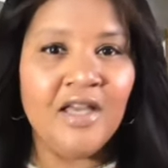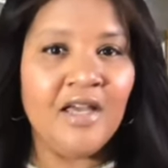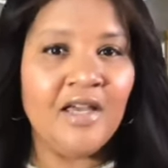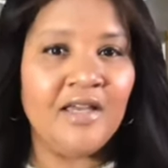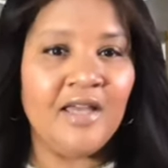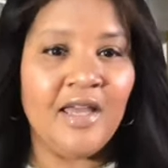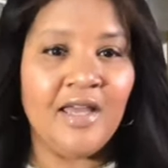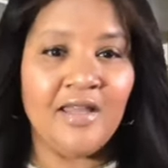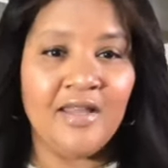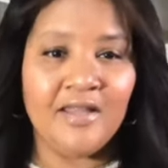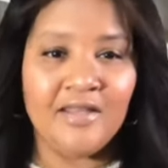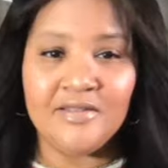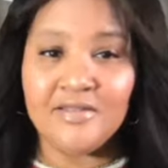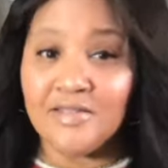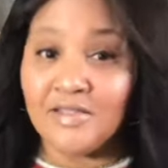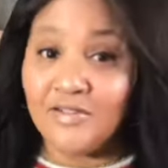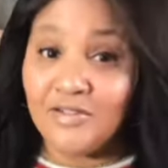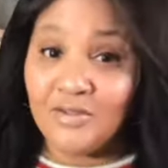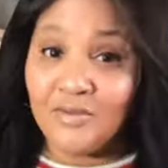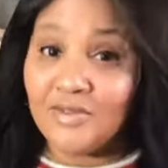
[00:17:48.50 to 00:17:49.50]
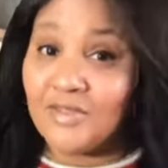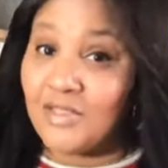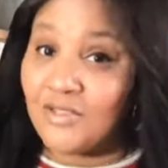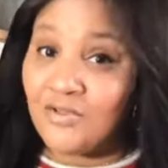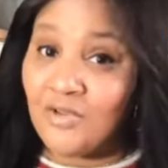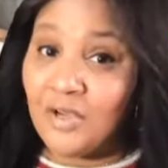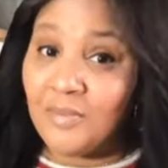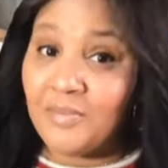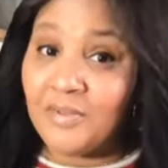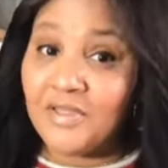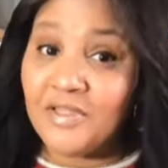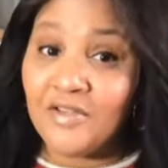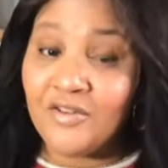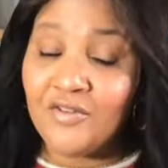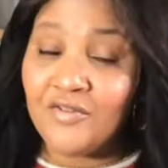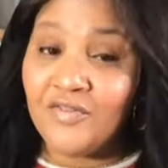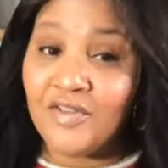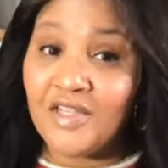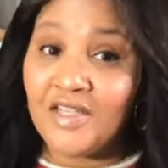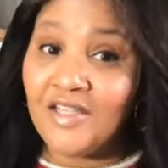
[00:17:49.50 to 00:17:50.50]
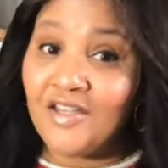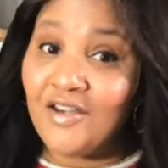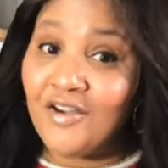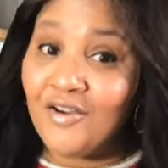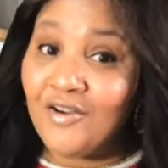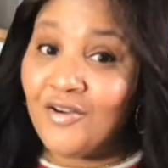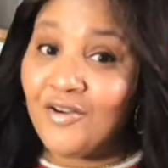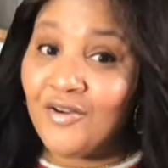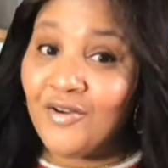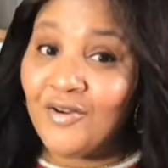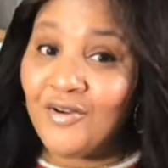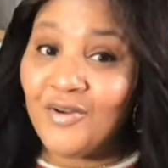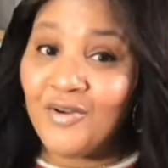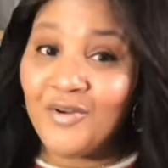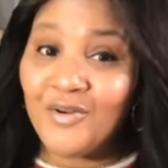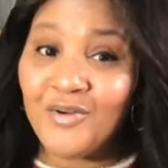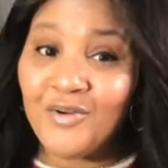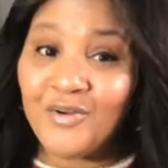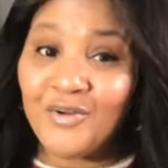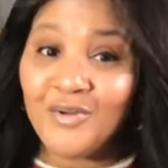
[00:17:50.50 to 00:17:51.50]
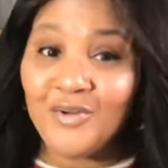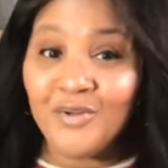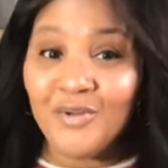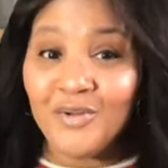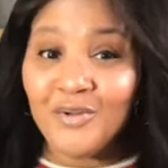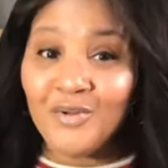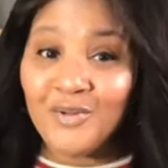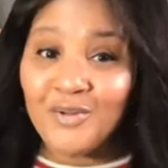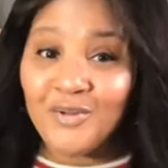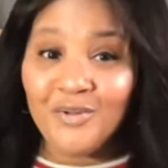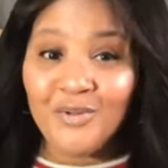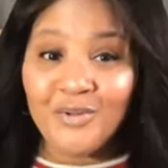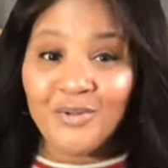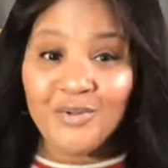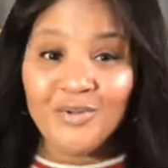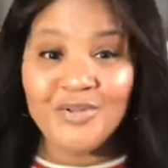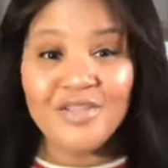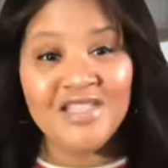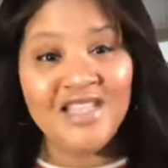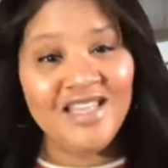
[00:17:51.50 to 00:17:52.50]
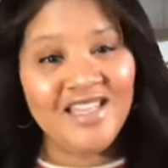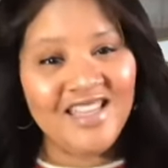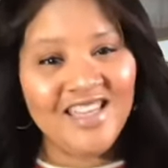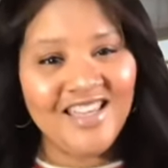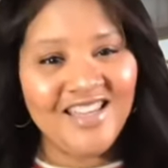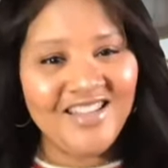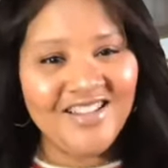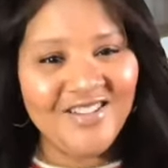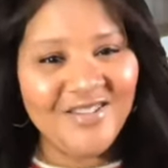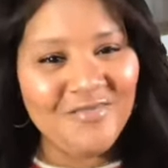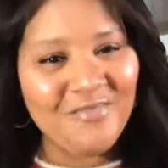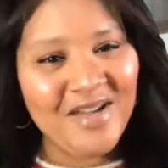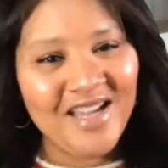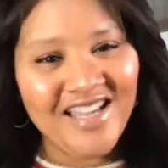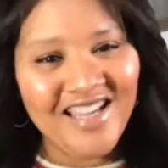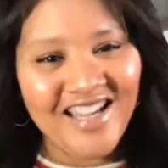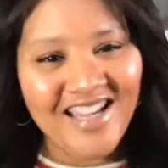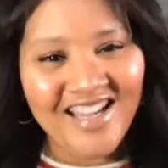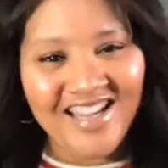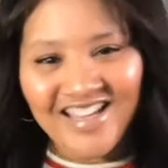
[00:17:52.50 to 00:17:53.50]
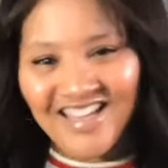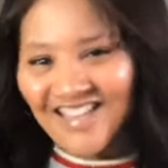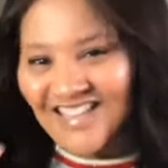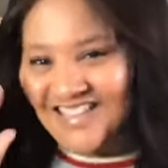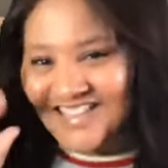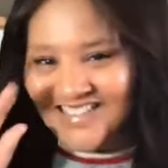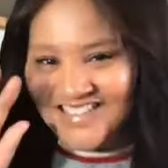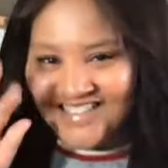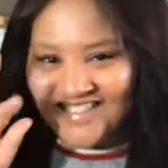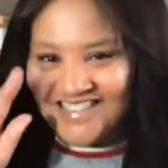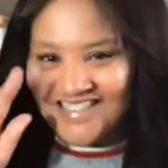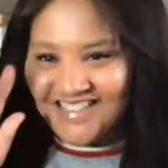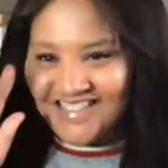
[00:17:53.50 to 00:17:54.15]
and as soon as I drop another video. Take care. Bye, guys.